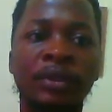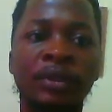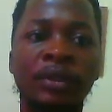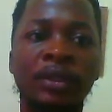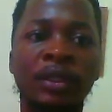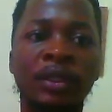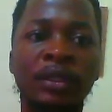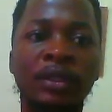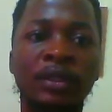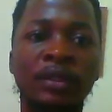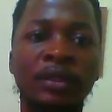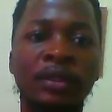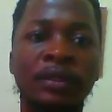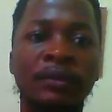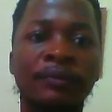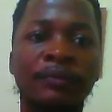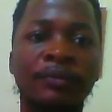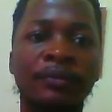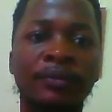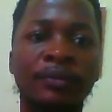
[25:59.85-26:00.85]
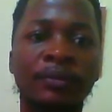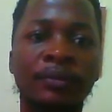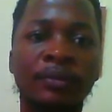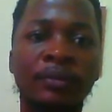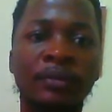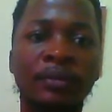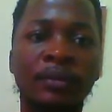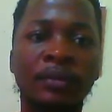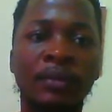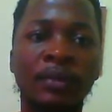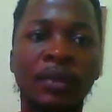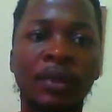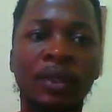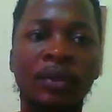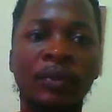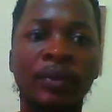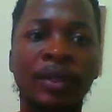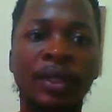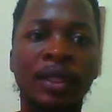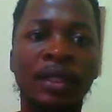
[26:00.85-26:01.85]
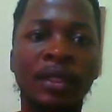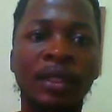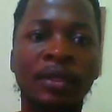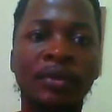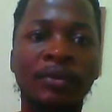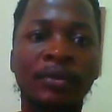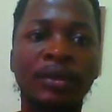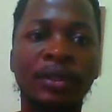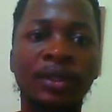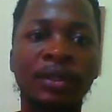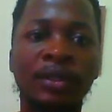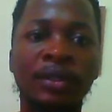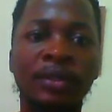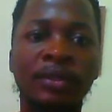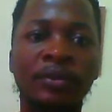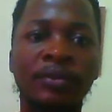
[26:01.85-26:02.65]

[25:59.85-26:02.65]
this. Now when you click on it, you